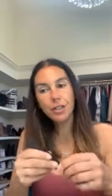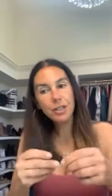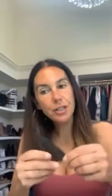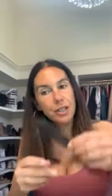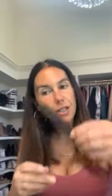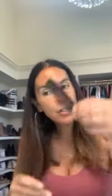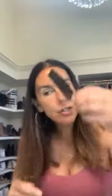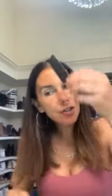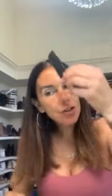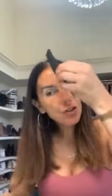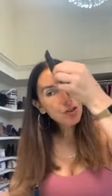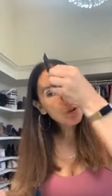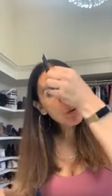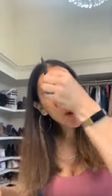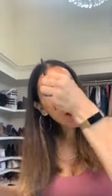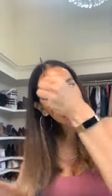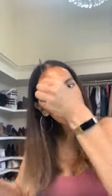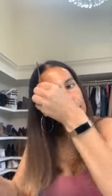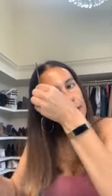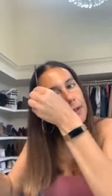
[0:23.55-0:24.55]
teaches you
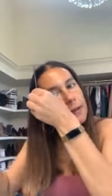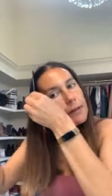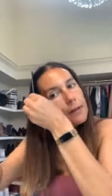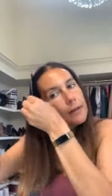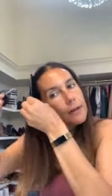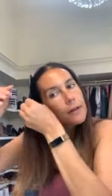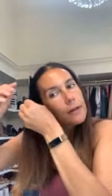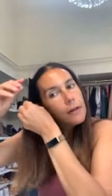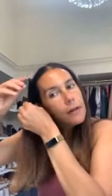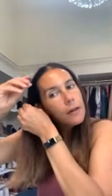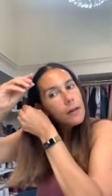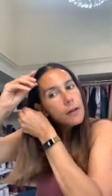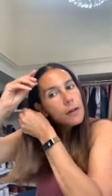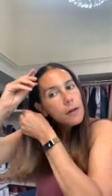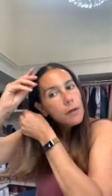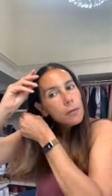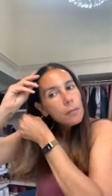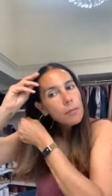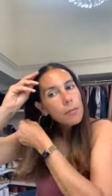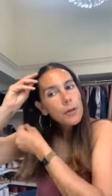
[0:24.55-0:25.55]
how to
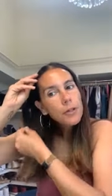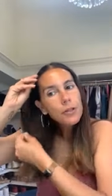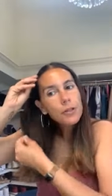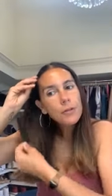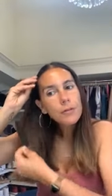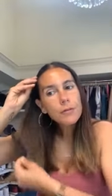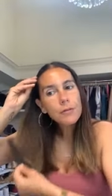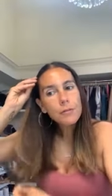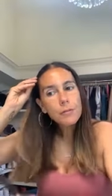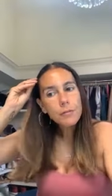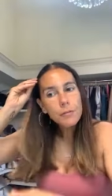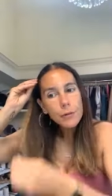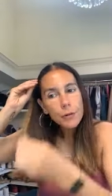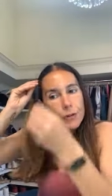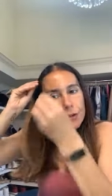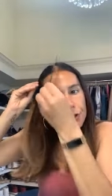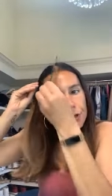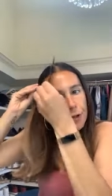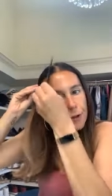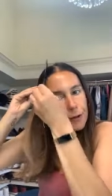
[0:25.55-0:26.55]
put,
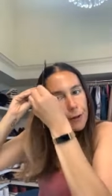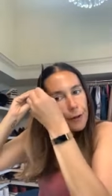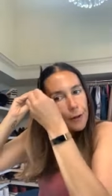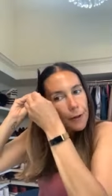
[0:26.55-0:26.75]
push your